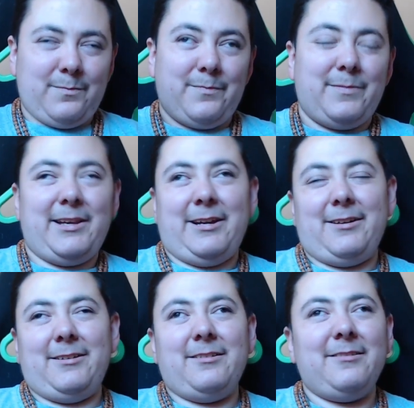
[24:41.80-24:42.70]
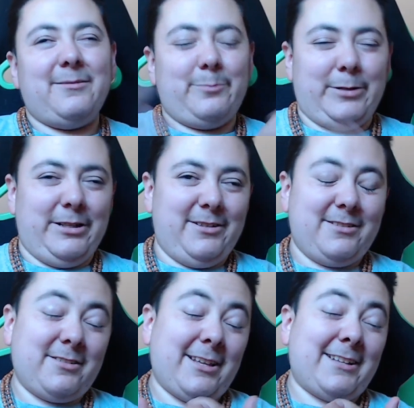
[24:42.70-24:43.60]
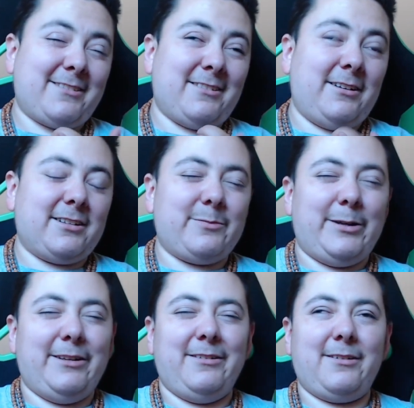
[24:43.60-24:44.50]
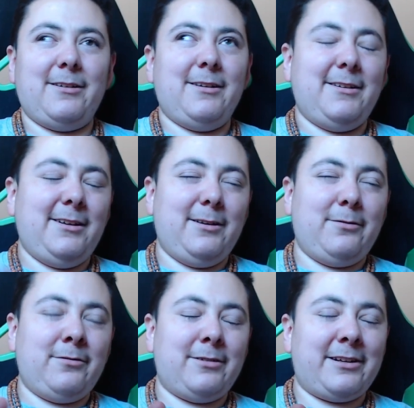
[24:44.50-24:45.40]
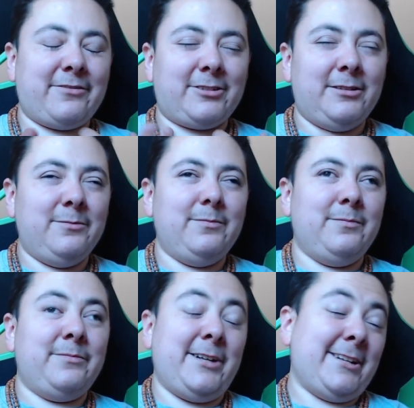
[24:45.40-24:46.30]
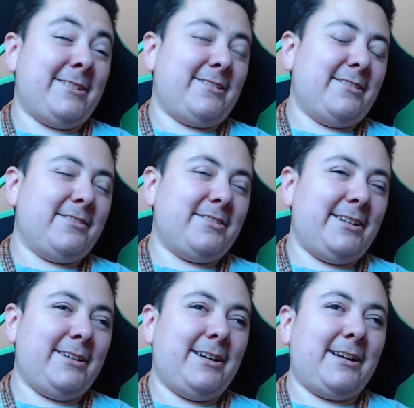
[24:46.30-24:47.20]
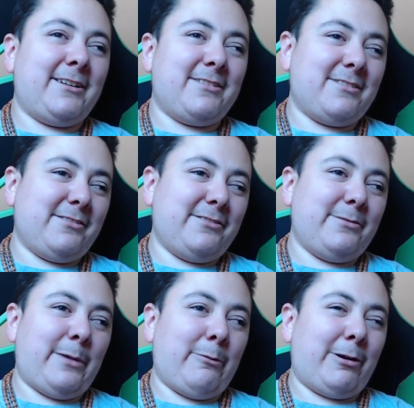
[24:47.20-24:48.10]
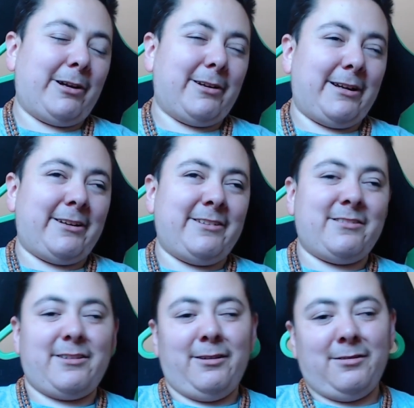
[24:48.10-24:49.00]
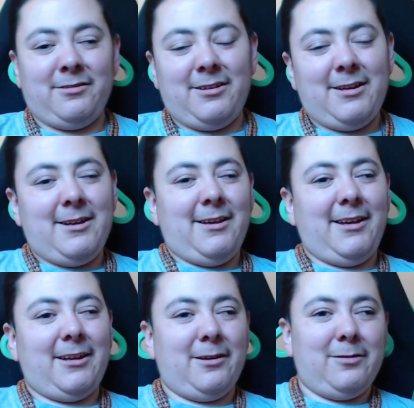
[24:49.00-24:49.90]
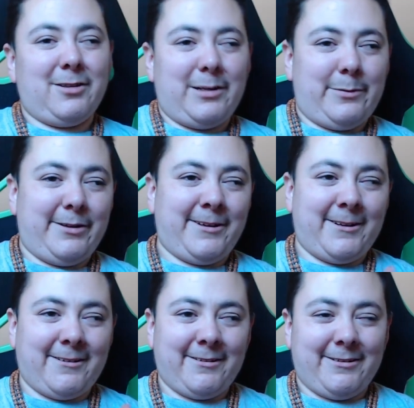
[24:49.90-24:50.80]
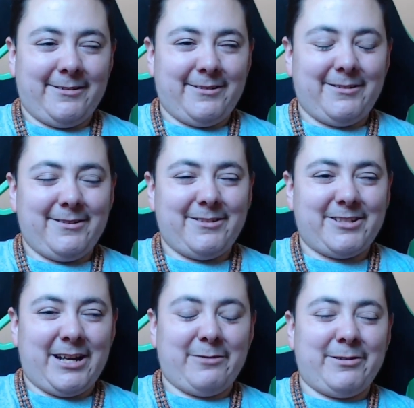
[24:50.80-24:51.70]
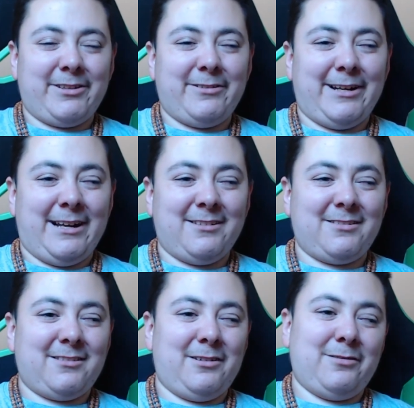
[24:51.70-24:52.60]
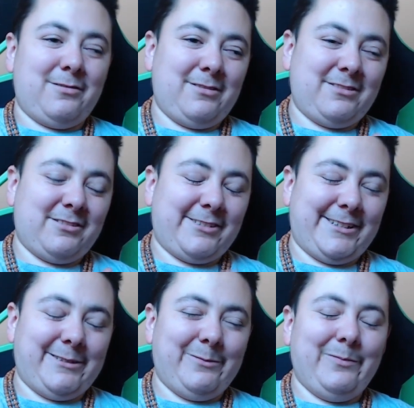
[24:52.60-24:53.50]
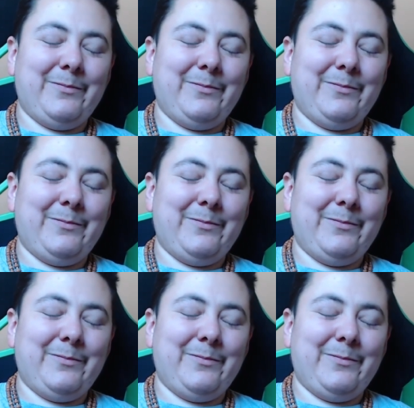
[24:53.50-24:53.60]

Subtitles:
Yeah, but so that sucks, but whatever. I can still see, I can still do my work, I can still, come on here and chat with you guys, so it's all good.